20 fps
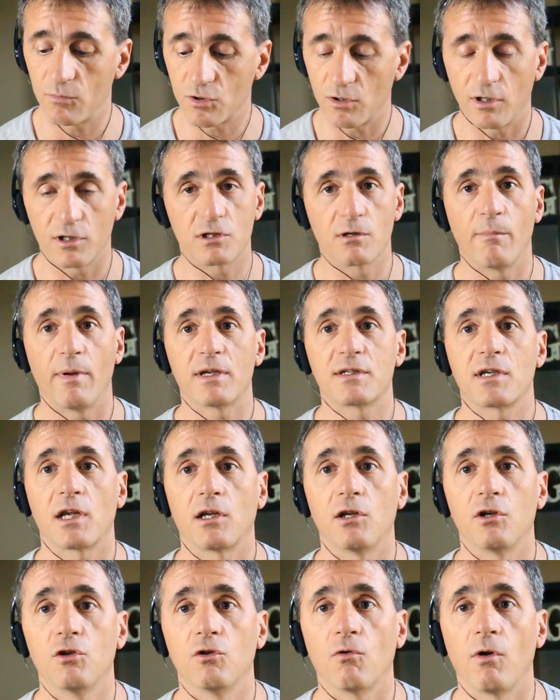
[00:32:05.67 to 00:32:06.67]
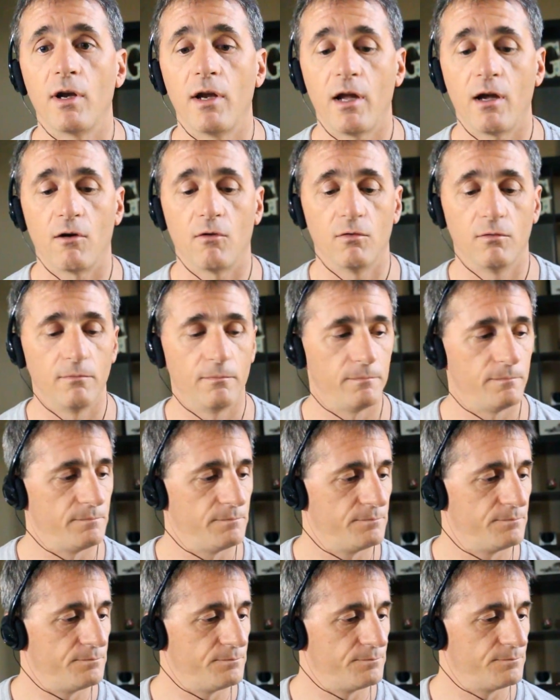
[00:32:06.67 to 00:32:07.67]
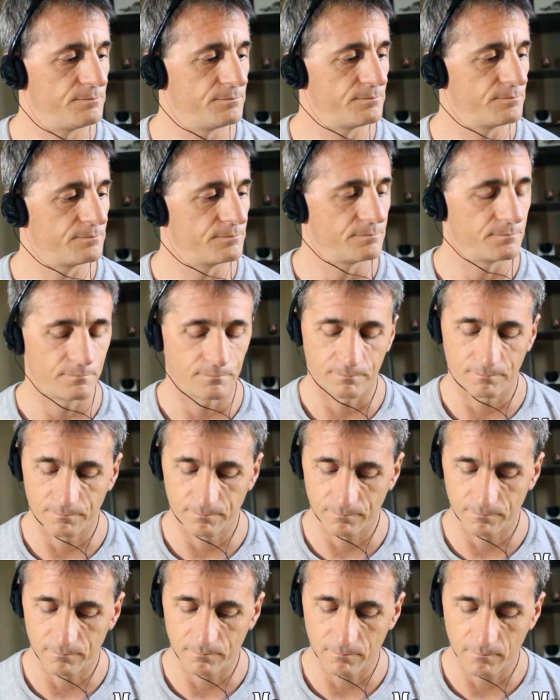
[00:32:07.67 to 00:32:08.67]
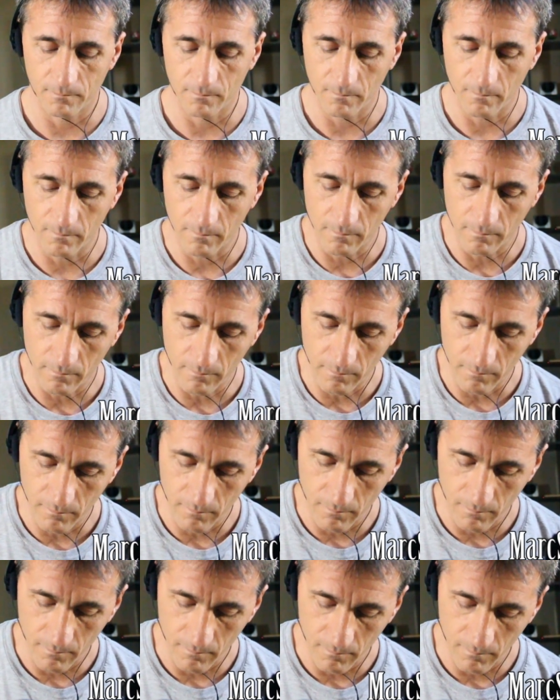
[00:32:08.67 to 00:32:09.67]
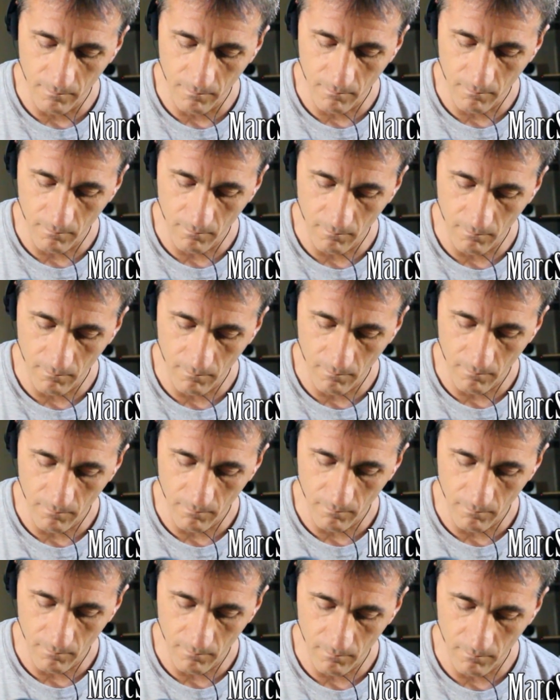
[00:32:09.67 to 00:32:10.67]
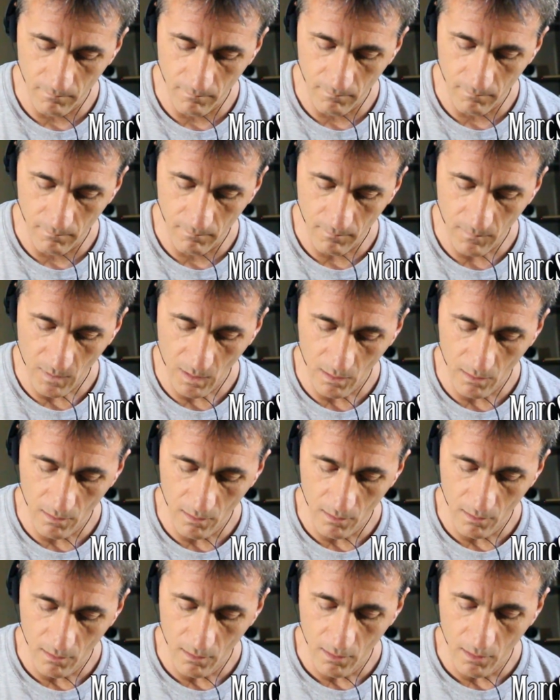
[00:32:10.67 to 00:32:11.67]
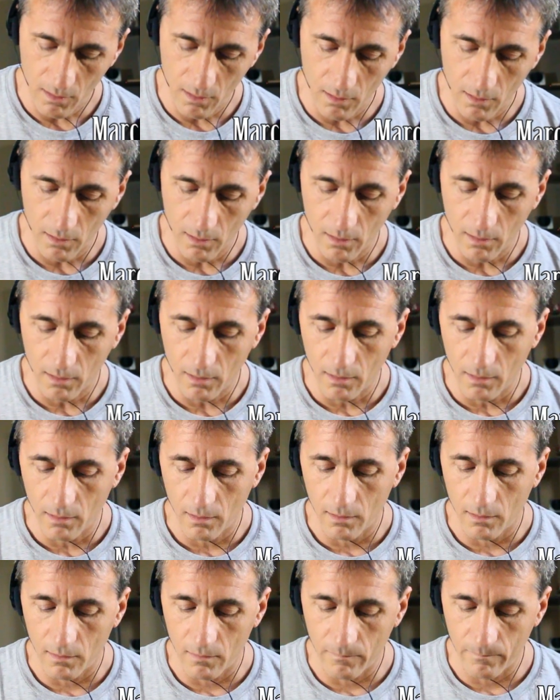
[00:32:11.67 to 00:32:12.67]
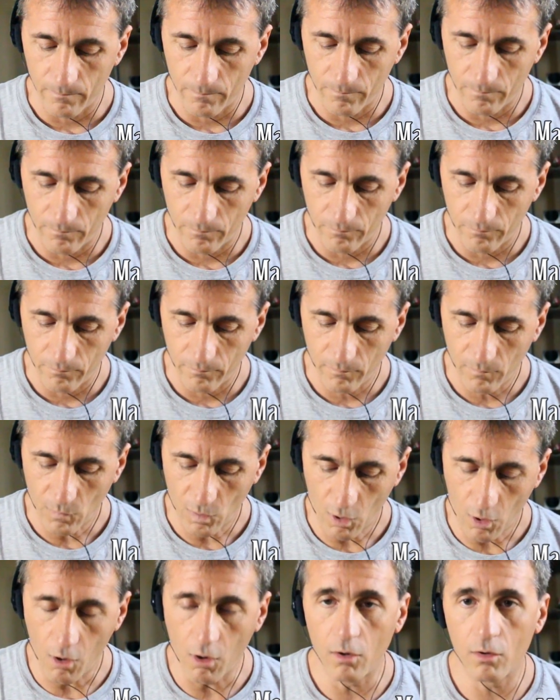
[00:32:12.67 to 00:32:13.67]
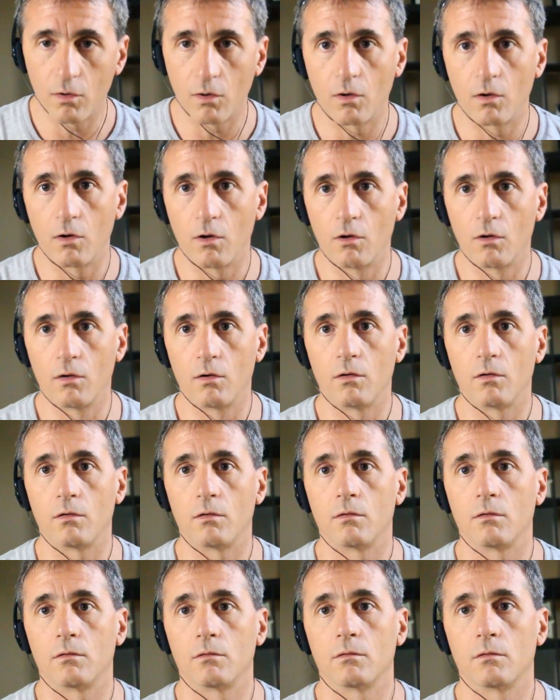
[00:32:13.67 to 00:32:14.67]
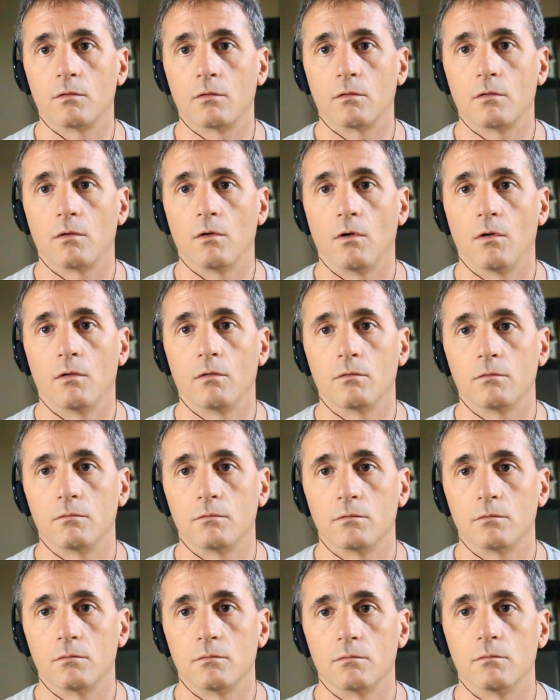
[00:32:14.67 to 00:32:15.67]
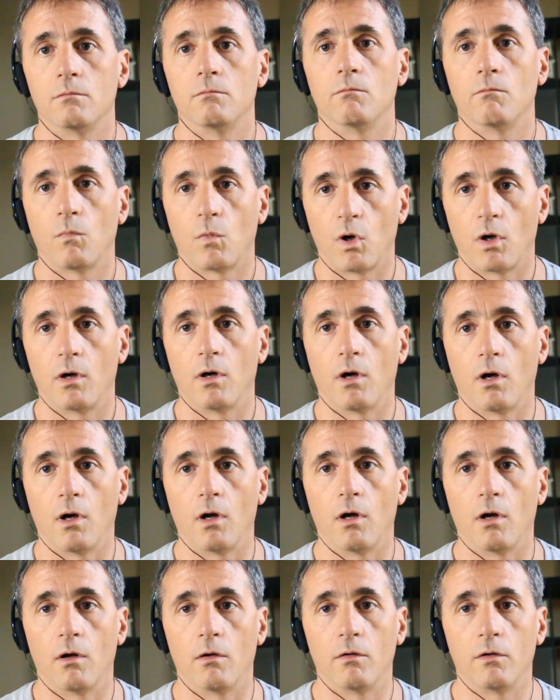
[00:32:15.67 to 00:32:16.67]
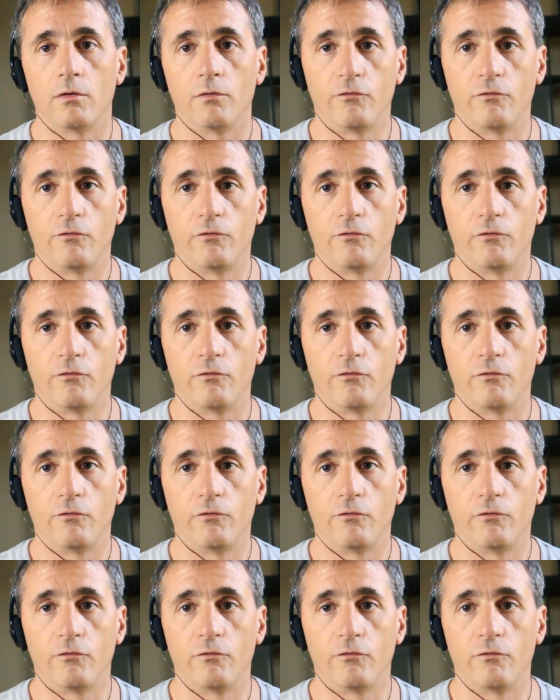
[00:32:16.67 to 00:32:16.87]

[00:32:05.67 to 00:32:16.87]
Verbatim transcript: So that's the best I can do right now. Quick, I did send in. That's what I sent in. It was a motion to dismiss. It wasn't an affidavit. So that's what I did. I did that already, and that's what the judge is doing right now, reviewing.